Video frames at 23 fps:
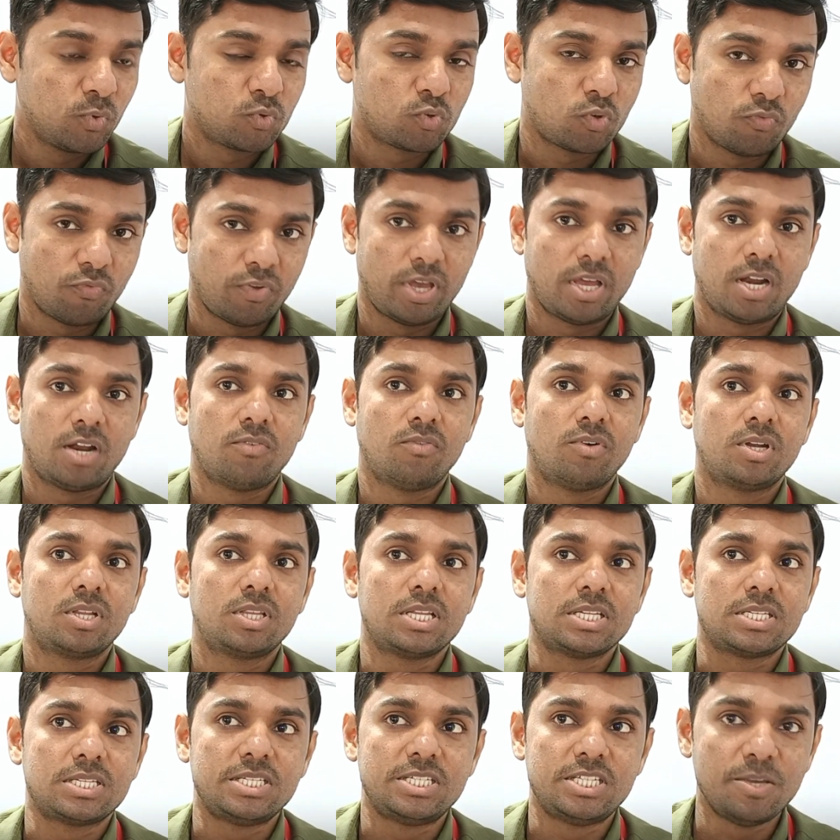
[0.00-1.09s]
So wherever
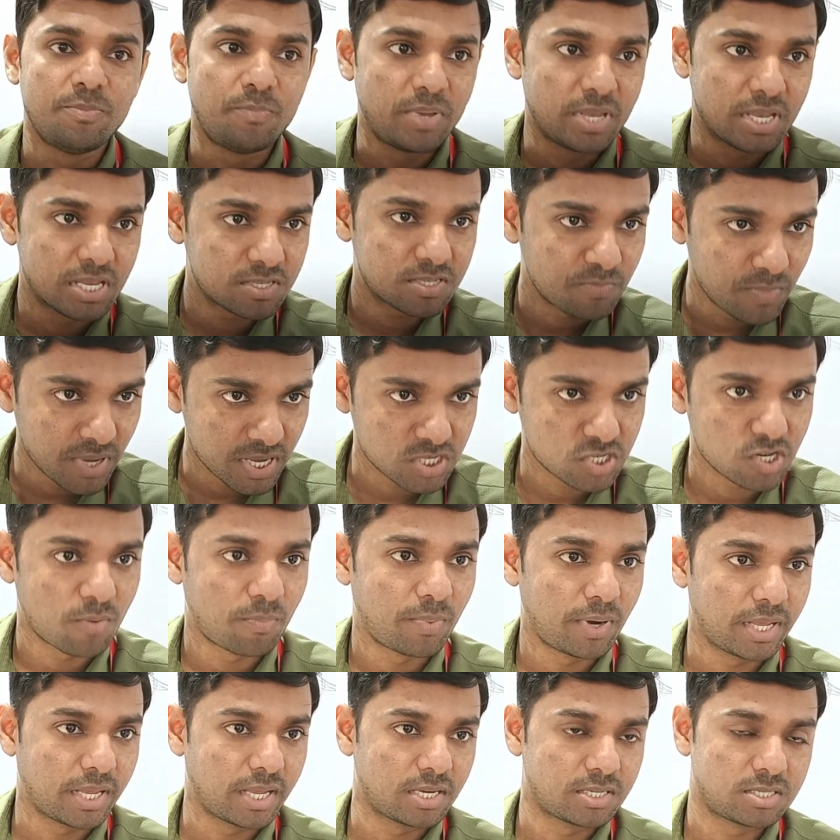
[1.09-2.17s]
this GPS-based
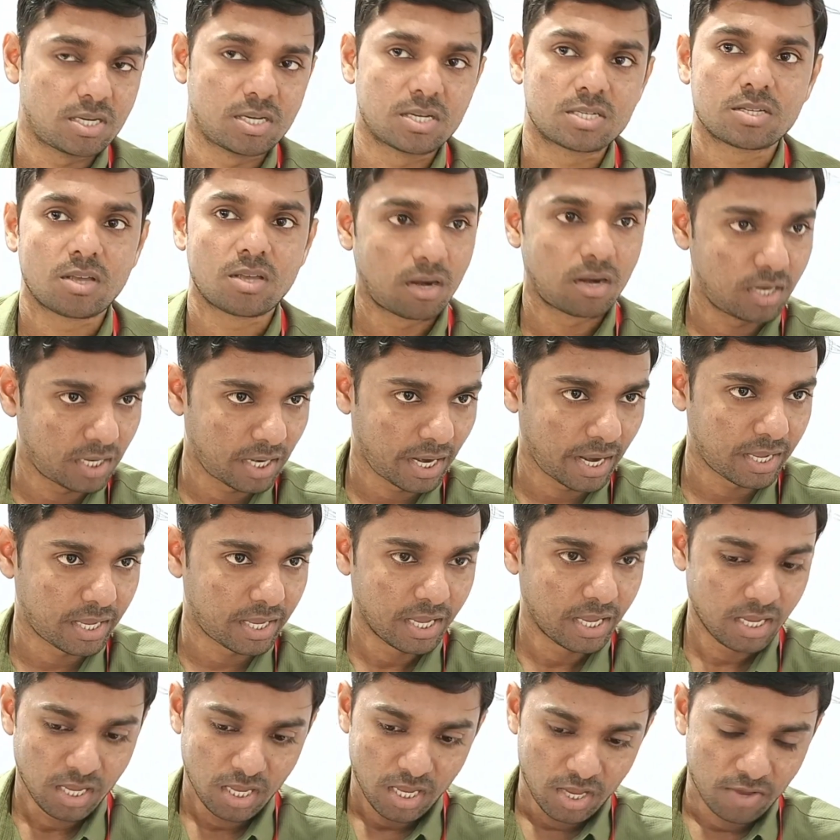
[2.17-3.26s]
applications are
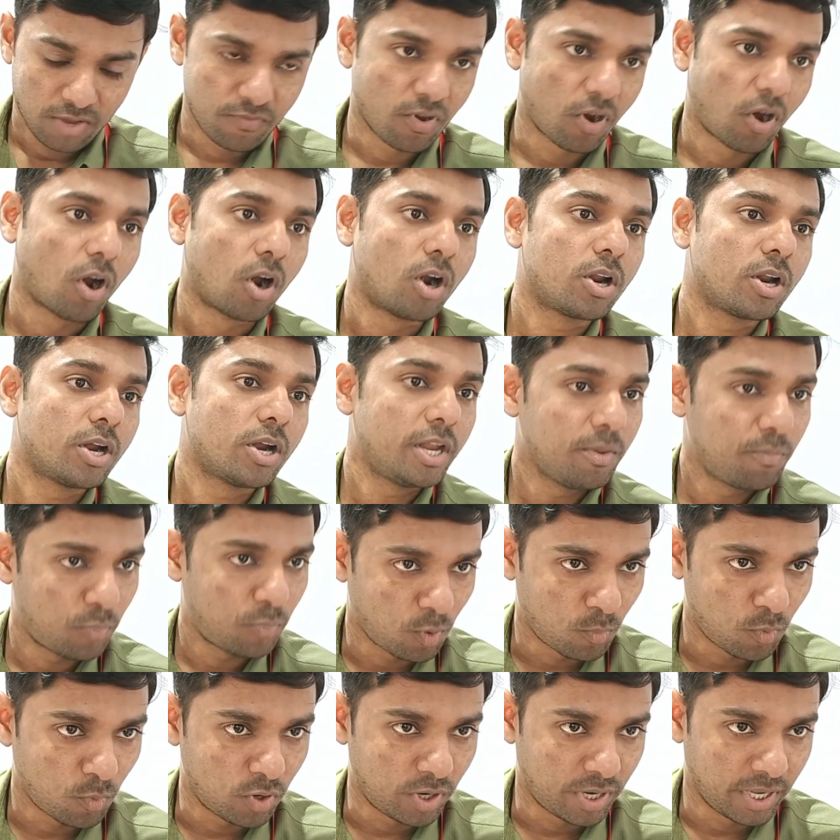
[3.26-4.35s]
tracking, we are already
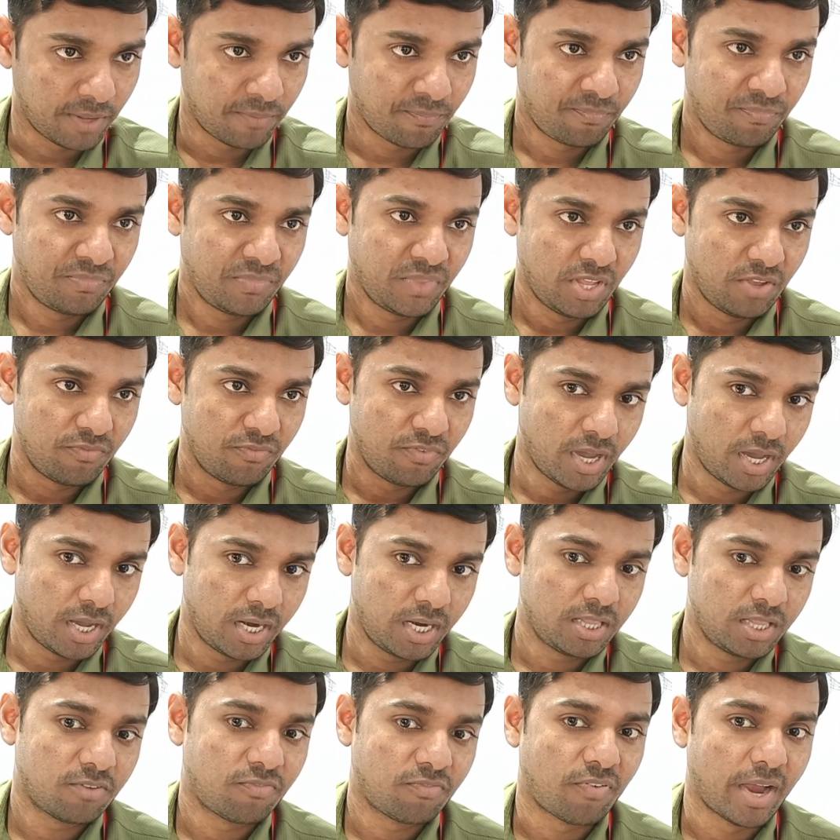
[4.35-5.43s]
promoting. We are
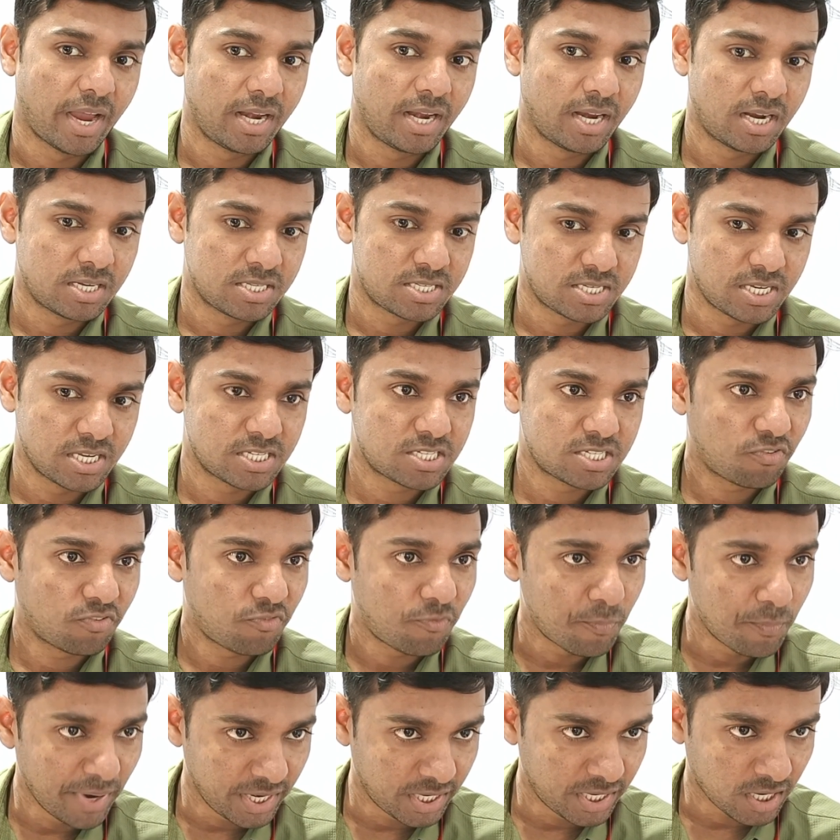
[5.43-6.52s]
in the final stage of
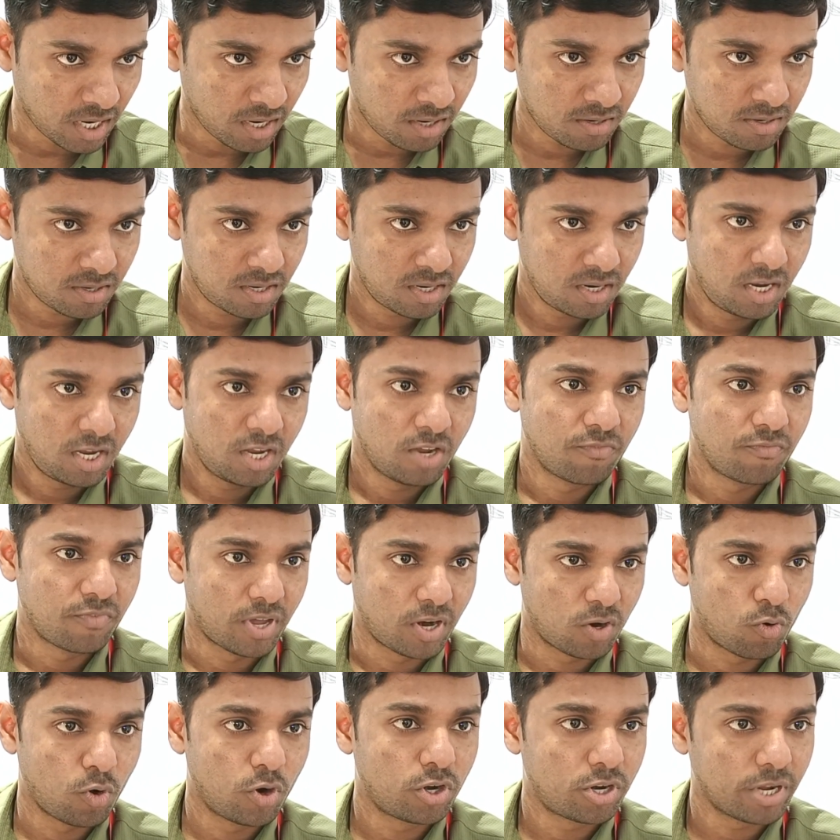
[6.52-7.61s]
beta. We
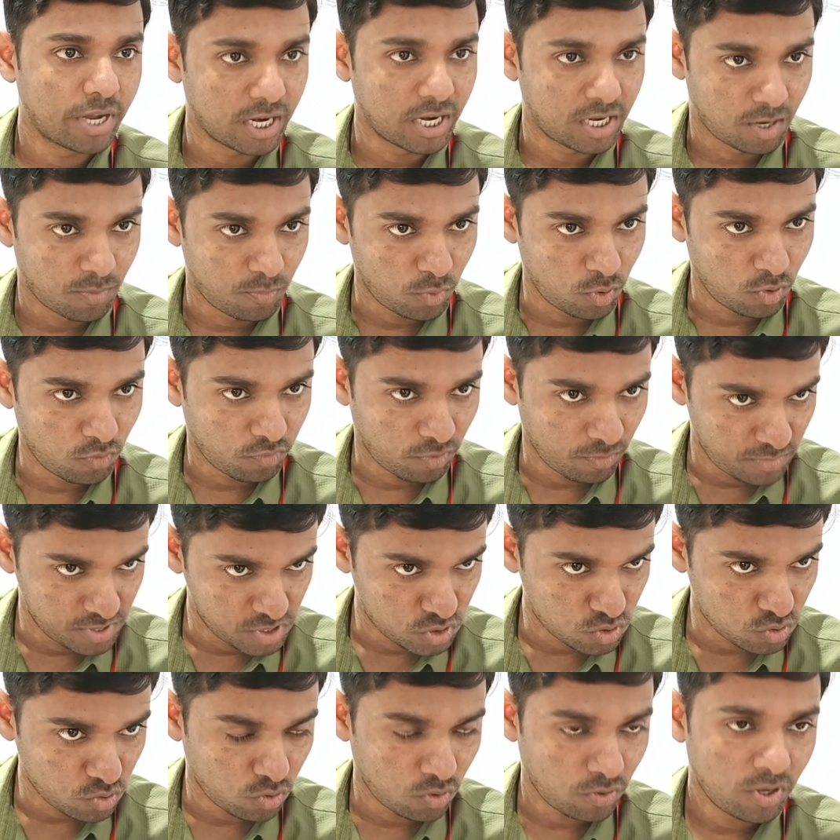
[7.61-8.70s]
are going to get approval from
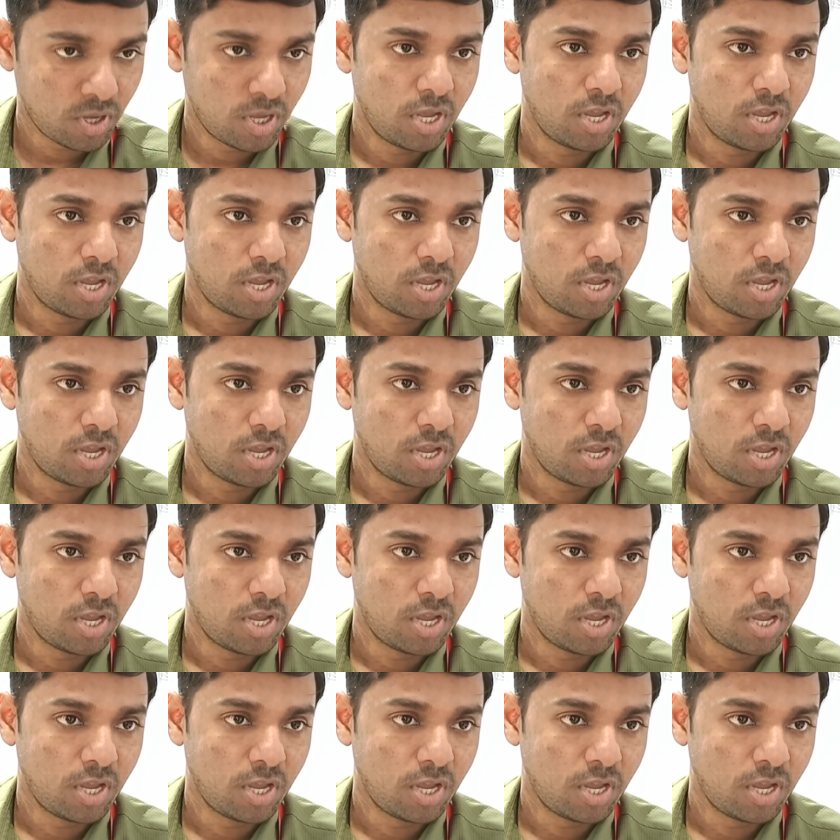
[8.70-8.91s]
ISRO.